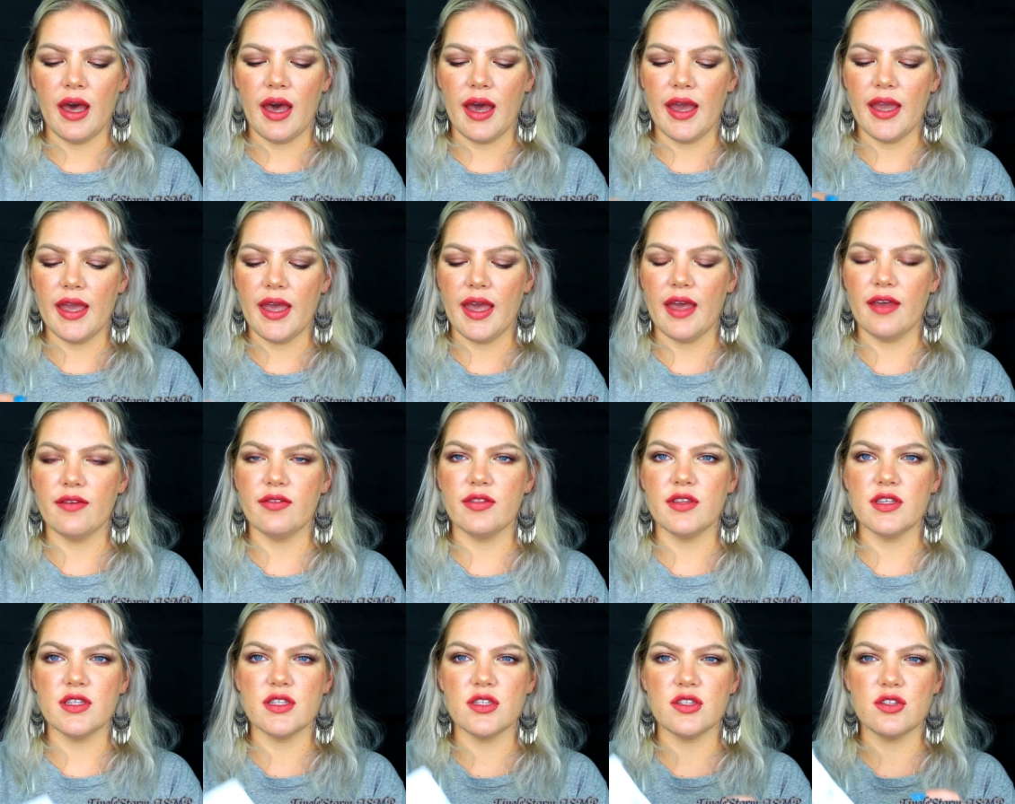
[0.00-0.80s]
I have
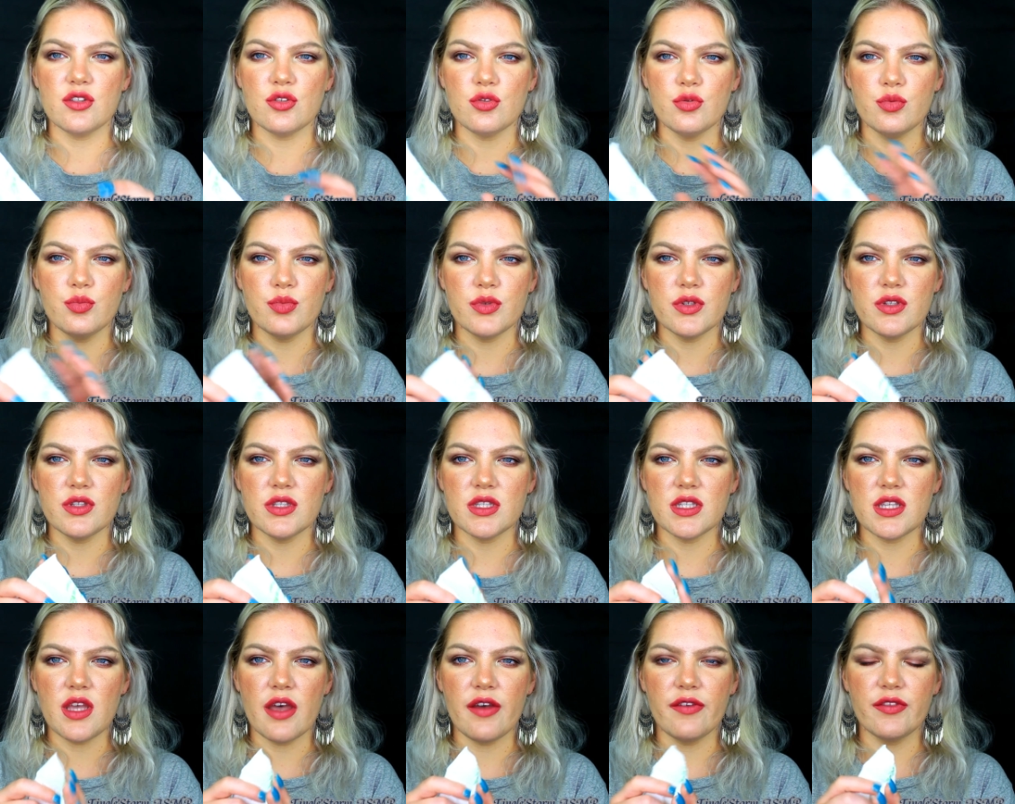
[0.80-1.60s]
this super
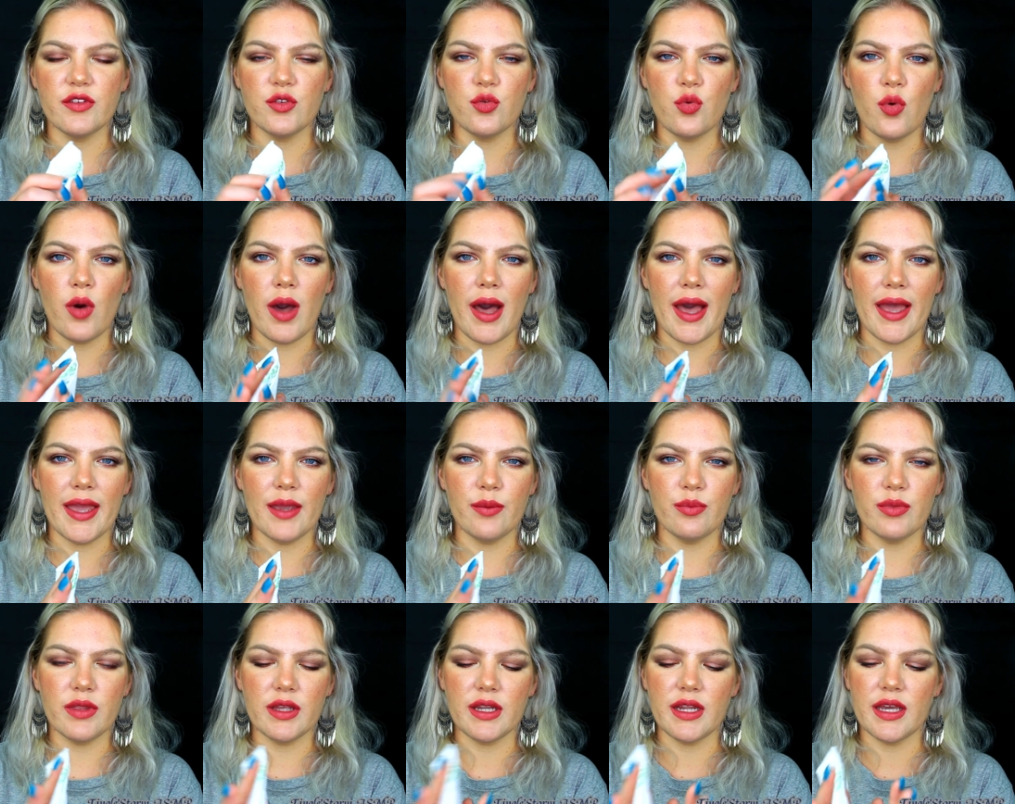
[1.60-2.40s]
soft
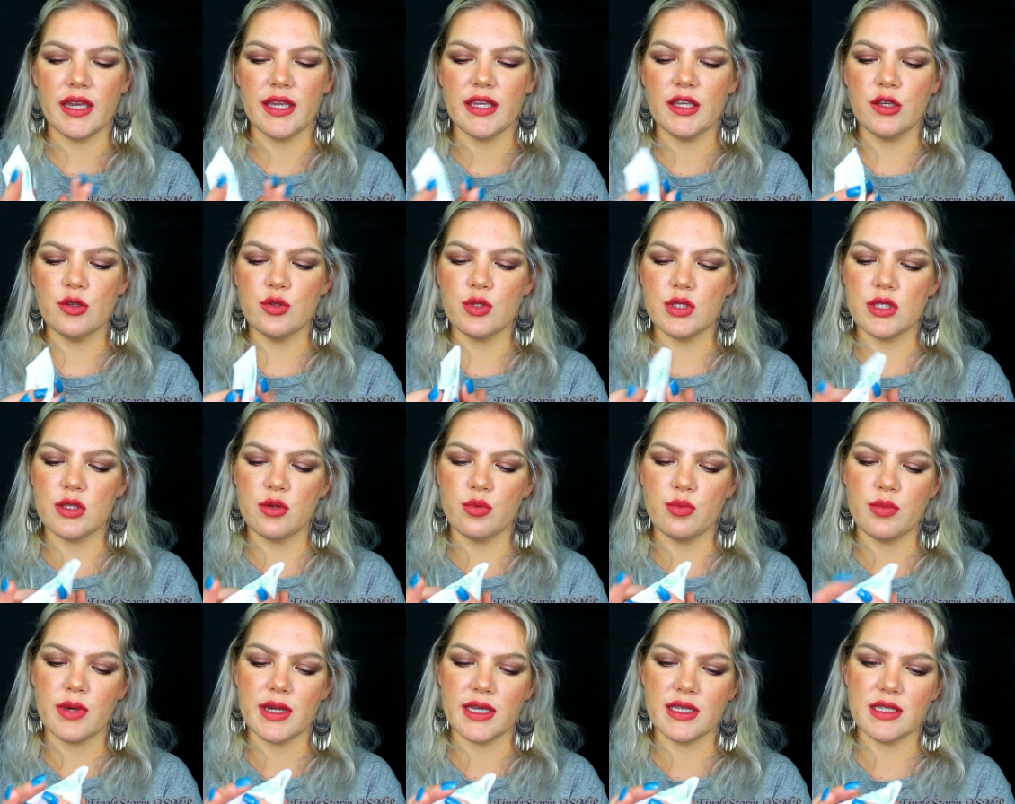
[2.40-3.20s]
wipe that I use
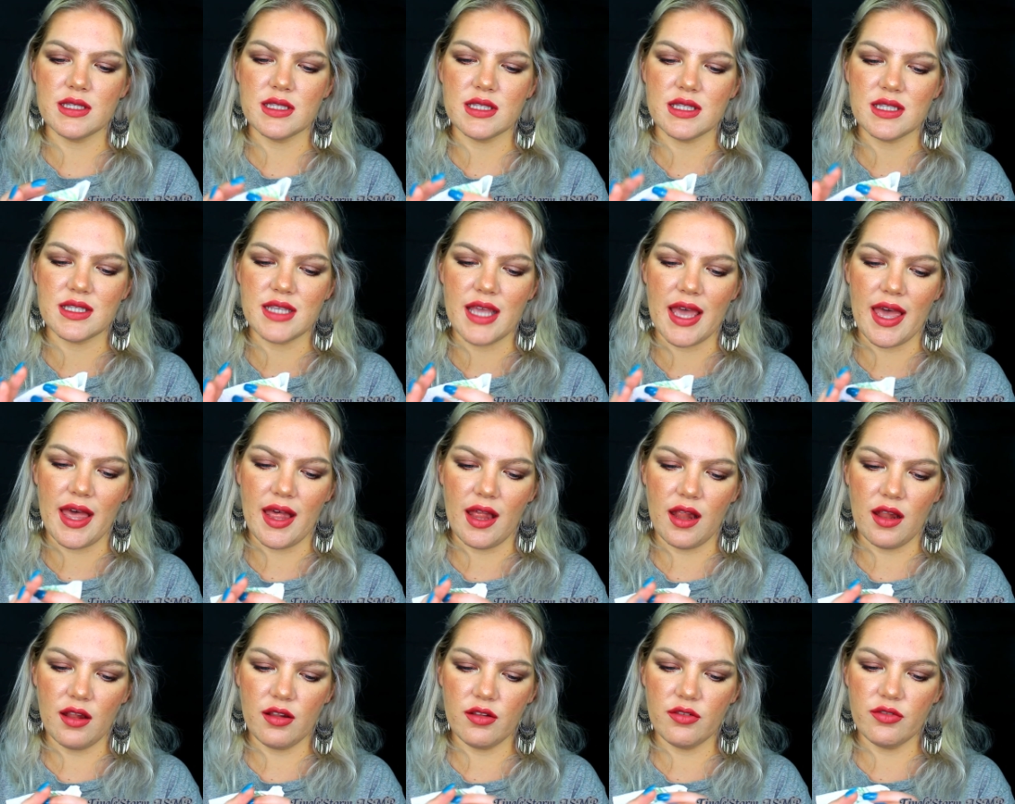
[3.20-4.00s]
on
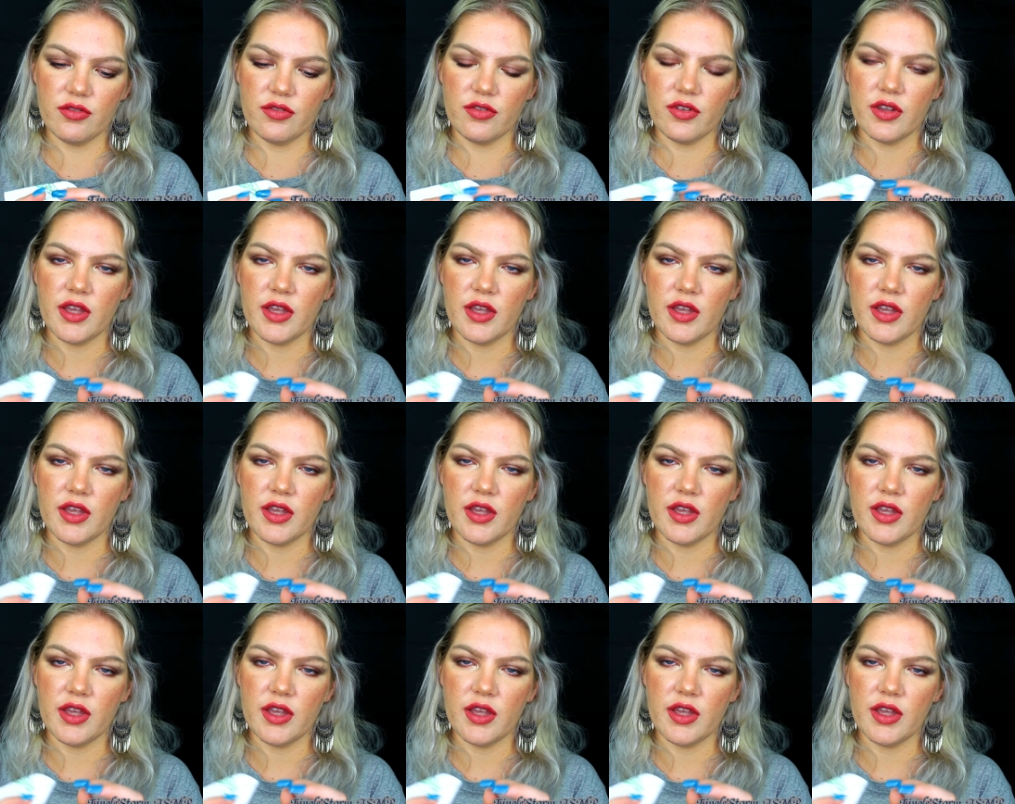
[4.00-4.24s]
myself.